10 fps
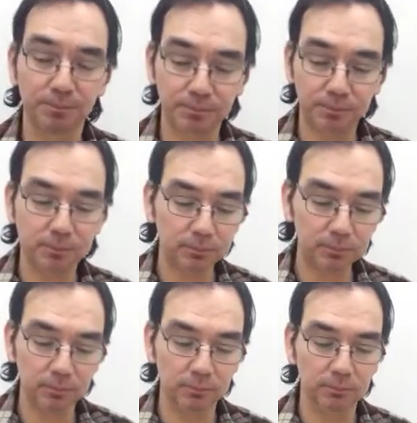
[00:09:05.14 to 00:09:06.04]

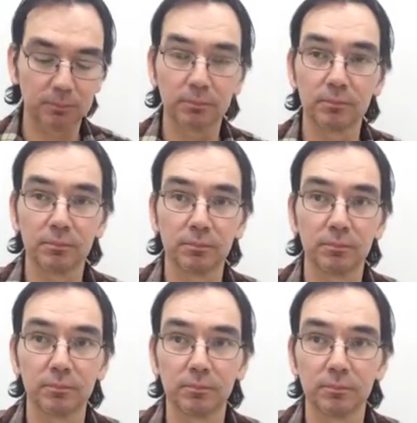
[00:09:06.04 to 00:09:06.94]

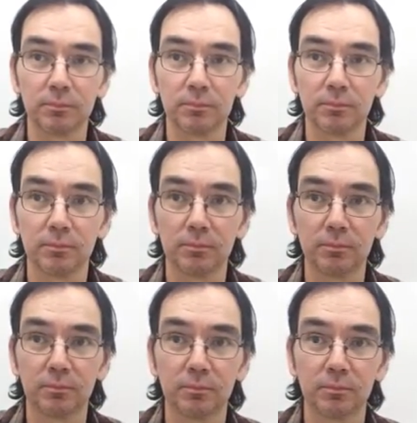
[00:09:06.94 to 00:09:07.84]

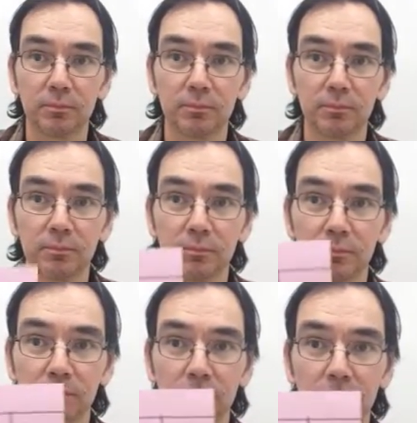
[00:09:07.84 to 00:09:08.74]

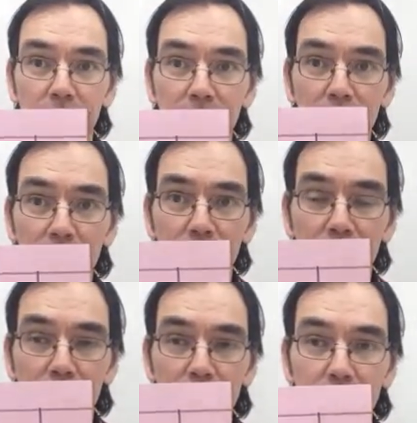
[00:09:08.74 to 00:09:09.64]

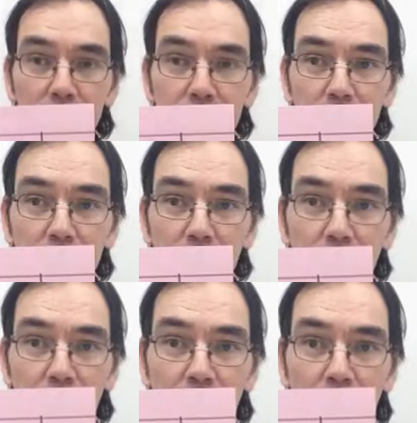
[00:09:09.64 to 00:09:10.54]
(no one is talking)